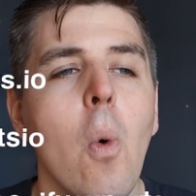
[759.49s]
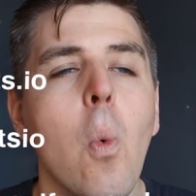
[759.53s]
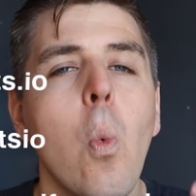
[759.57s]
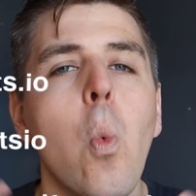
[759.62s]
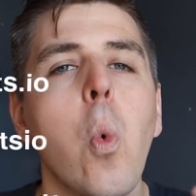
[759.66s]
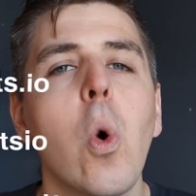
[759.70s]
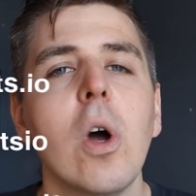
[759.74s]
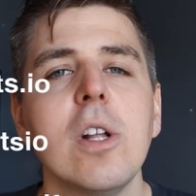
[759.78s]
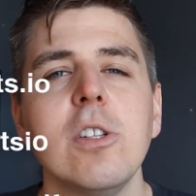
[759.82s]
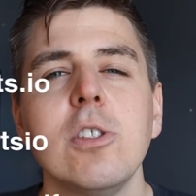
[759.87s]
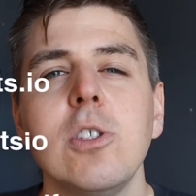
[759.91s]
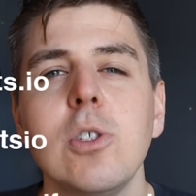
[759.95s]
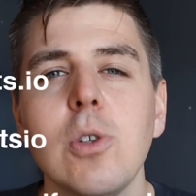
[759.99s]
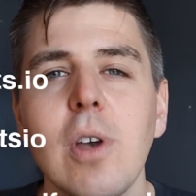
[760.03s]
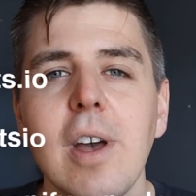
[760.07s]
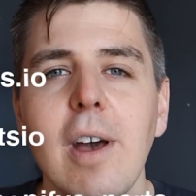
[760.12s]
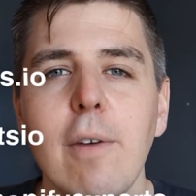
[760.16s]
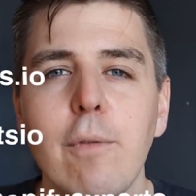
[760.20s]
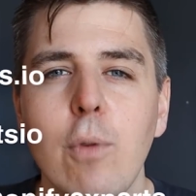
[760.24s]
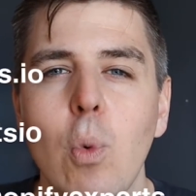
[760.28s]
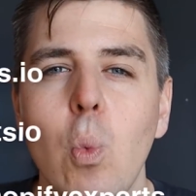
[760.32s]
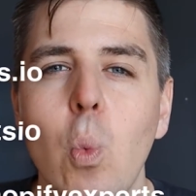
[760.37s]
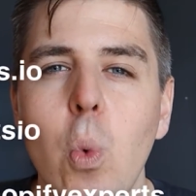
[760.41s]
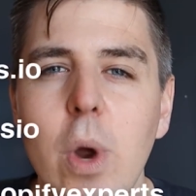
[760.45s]
Once you
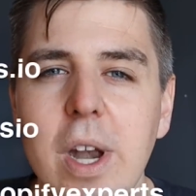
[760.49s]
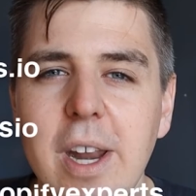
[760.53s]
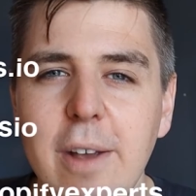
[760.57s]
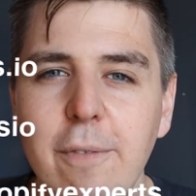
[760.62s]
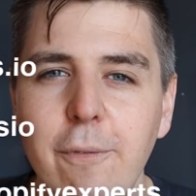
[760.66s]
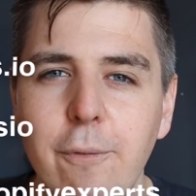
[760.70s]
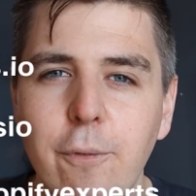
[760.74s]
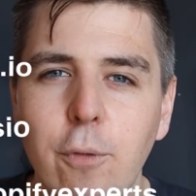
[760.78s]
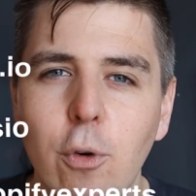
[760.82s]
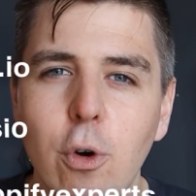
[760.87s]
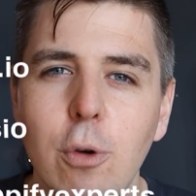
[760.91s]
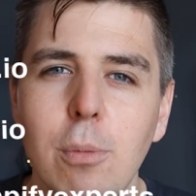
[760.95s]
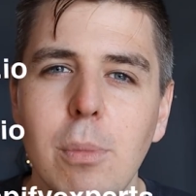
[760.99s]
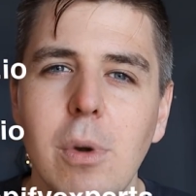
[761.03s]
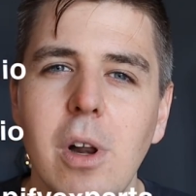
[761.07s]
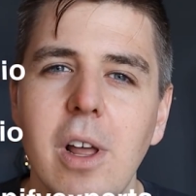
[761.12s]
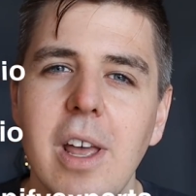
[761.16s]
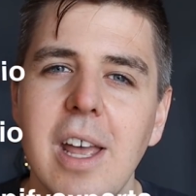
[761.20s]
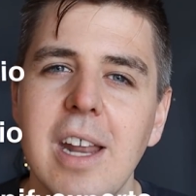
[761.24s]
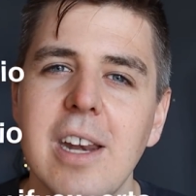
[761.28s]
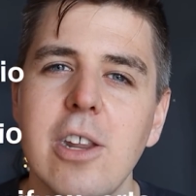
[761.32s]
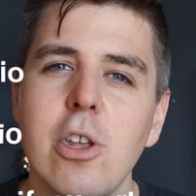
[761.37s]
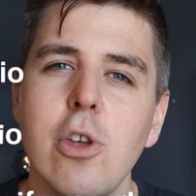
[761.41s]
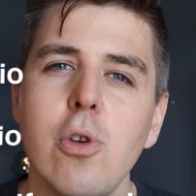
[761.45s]
have a winning
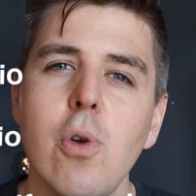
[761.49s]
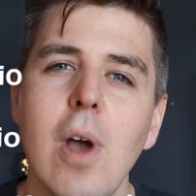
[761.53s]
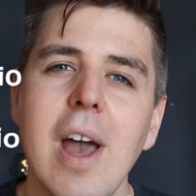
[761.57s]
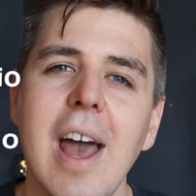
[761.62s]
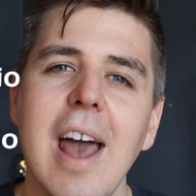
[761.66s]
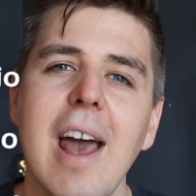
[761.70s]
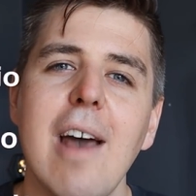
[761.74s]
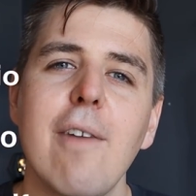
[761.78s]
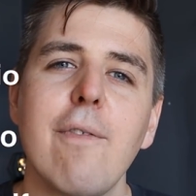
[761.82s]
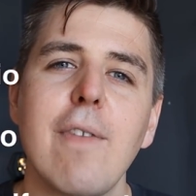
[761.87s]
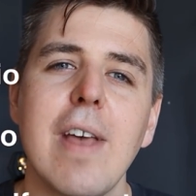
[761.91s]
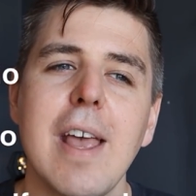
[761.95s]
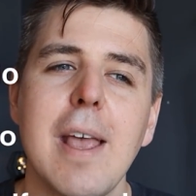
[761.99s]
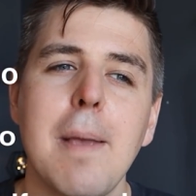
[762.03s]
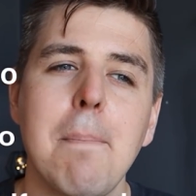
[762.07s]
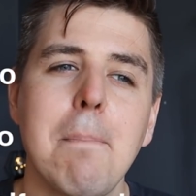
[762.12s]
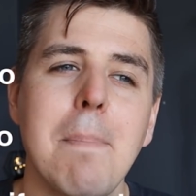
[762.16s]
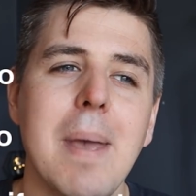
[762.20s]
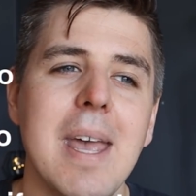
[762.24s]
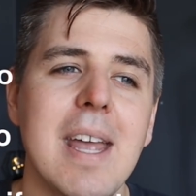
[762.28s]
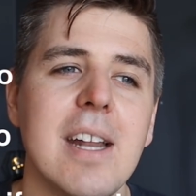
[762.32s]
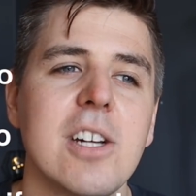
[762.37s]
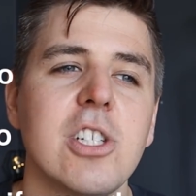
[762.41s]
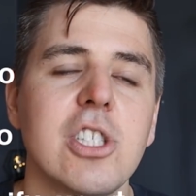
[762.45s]
formula and you have
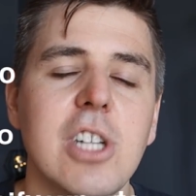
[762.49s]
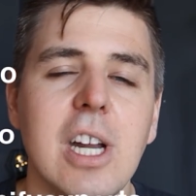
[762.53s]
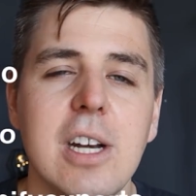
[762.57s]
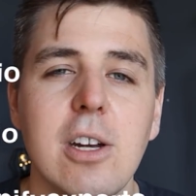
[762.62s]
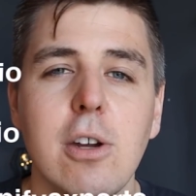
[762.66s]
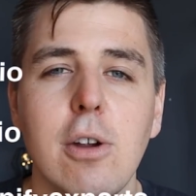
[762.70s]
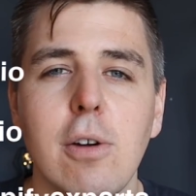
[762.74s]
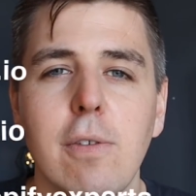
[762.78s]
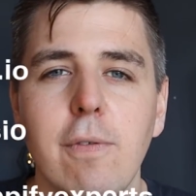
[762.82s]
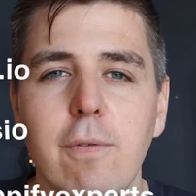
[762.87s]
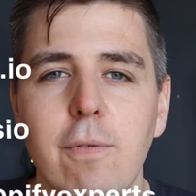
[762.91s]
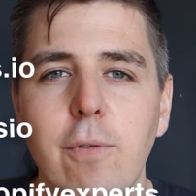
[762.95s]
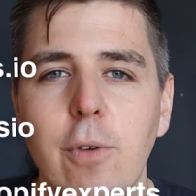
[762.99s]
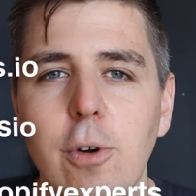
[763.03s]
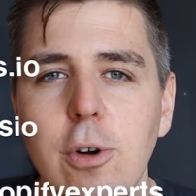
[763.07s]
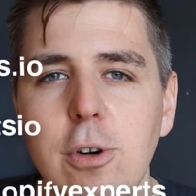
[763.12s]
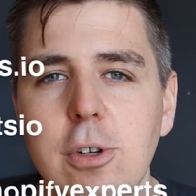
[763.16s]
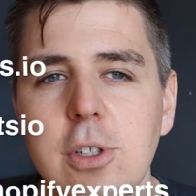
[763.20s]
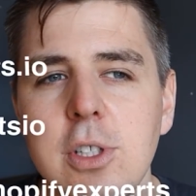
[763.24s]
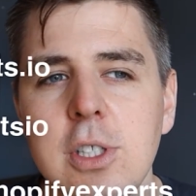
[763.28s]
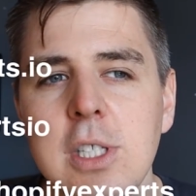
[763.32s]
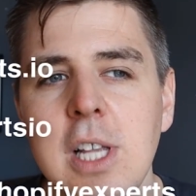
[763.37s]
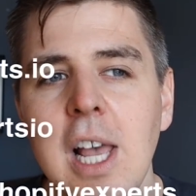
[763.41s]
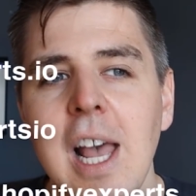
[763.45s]
a page that
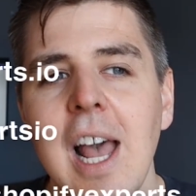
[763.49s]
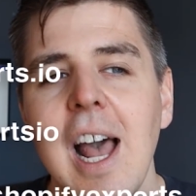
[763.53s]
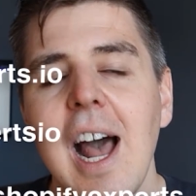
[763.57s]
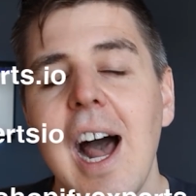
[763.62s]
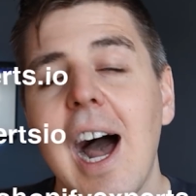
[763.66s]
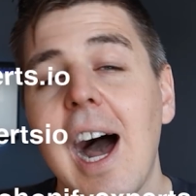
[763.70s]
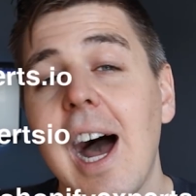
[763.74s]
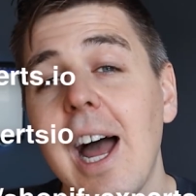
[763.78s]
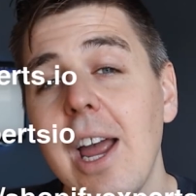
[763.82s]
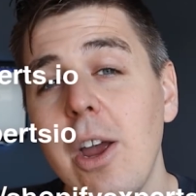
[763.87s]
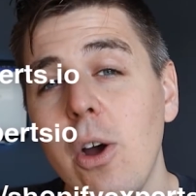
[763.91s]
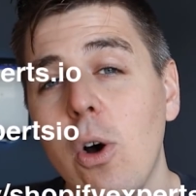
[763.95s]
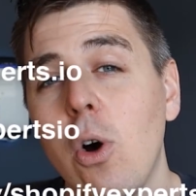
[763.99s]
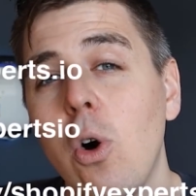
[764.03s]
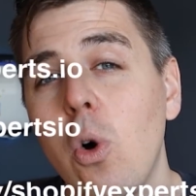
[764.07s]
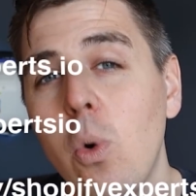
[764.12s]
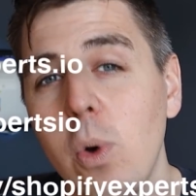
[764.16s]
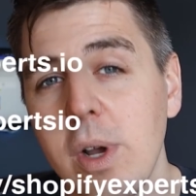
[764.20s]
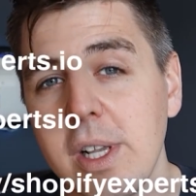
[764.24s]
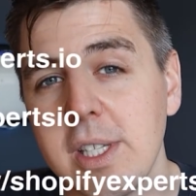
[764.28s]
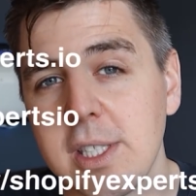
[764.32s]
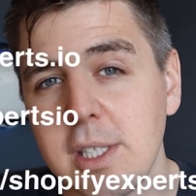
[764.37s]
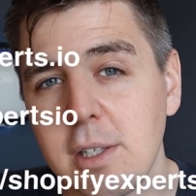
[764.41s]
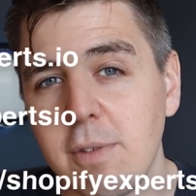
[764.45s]
converts, I
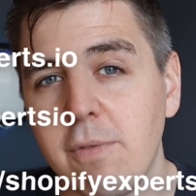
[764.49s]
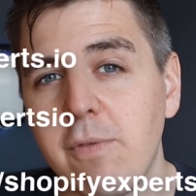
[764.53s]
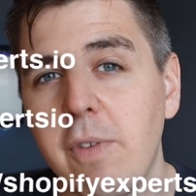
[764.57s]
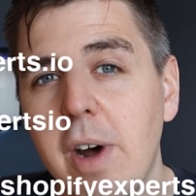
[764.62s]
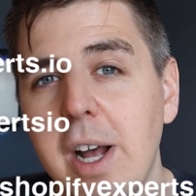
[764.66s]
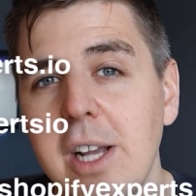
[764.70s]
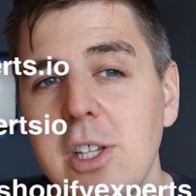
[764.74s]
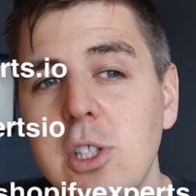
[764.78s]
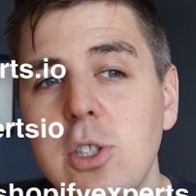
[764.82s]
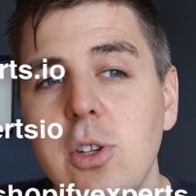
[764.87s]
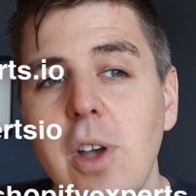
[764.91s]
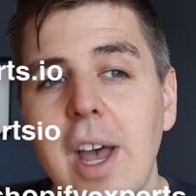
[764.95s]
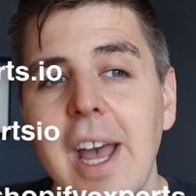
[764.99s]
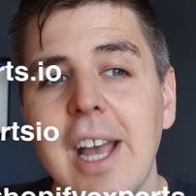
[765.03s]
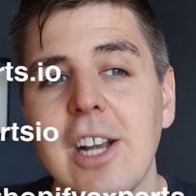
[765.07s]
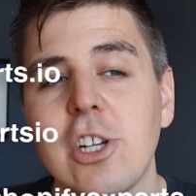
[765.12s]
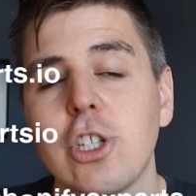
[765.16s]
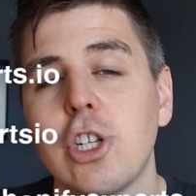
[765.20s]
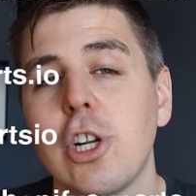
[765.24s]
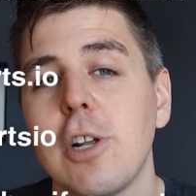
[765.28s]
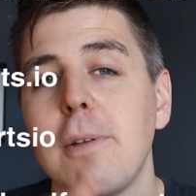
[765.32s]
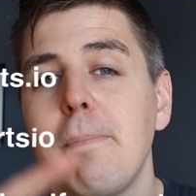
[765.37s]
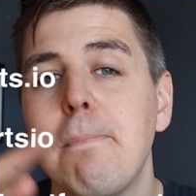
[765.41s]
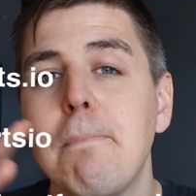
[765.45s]
always advise to
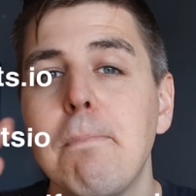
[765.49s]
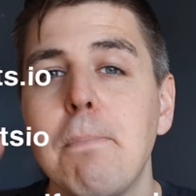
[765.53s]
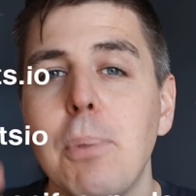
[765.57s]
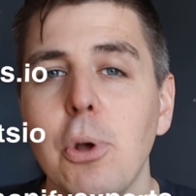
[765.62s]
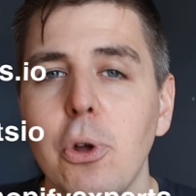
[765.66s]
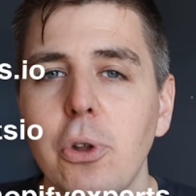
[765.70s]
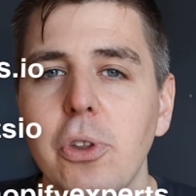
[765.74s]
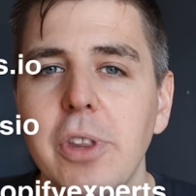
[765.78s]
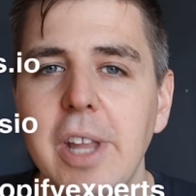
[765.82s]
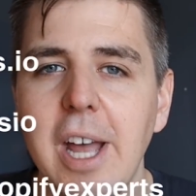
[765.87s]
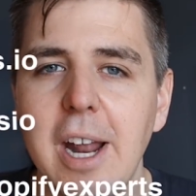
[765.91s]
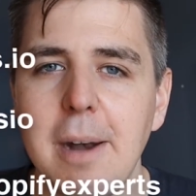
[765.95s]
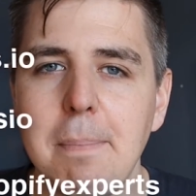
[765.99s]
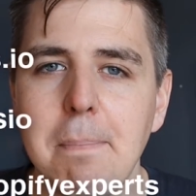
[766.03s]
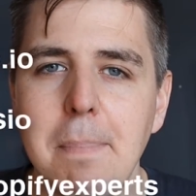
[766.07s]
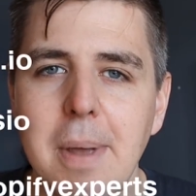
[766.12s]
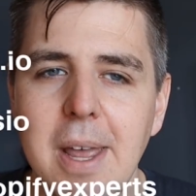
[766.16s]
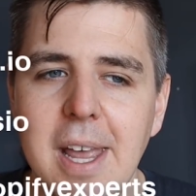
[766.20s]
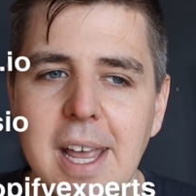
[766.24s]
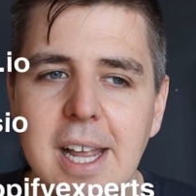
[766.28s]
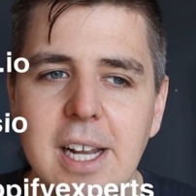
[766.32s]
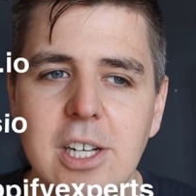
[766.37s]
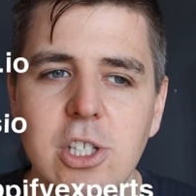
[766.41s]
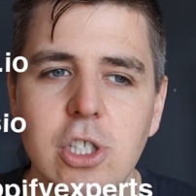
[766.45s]
actually build that
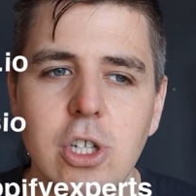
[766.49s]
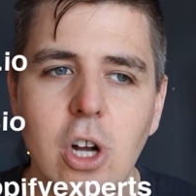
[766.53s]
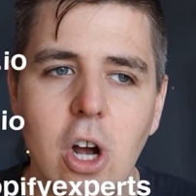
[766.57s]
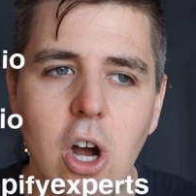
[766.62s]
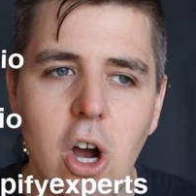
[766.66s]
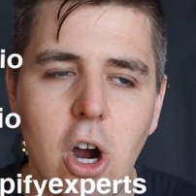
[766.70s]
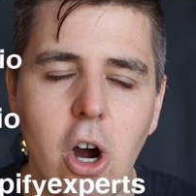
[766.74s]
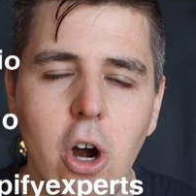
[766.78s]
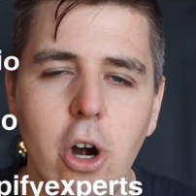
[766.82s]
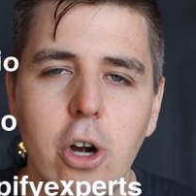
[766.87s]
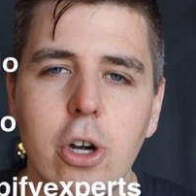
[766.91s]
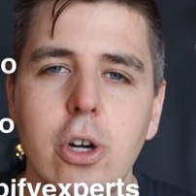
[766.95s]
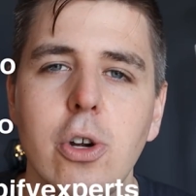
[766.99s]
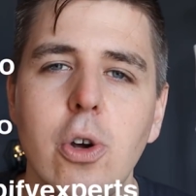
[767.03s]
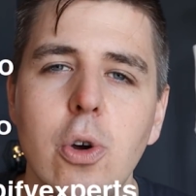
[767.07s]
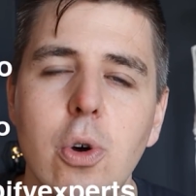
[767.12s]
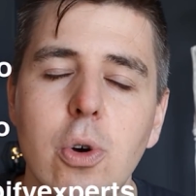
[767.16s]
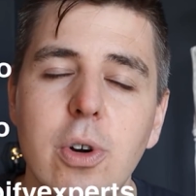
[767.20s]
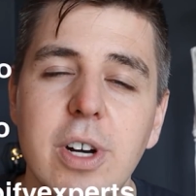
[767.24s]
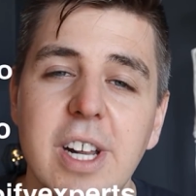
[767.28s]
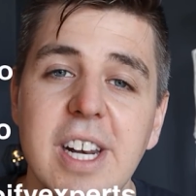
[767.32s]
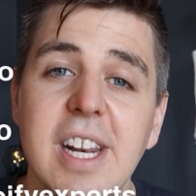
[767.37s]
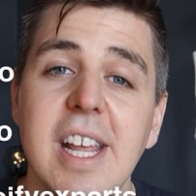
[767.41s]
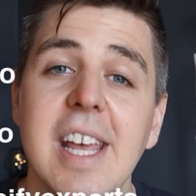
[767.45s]
page
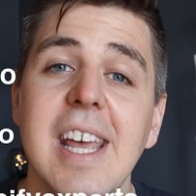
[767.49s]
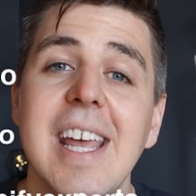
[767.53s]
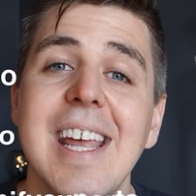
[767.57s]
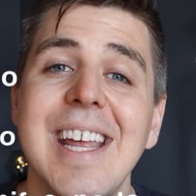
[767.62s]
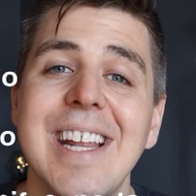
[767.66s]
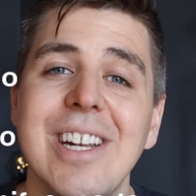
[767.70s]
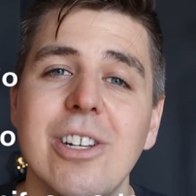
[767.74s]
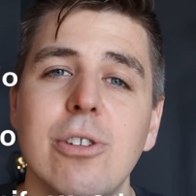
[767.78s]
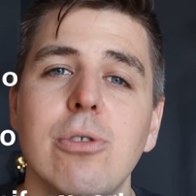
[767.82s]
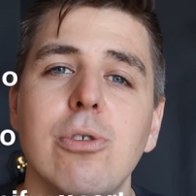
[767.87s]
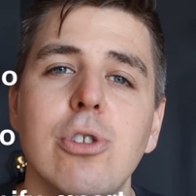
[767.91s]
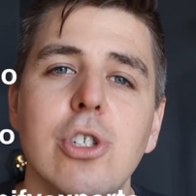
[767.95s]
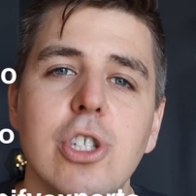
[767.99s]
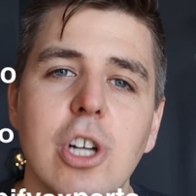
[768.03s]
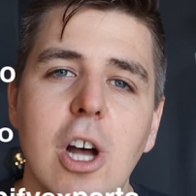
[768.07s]
hard-coded into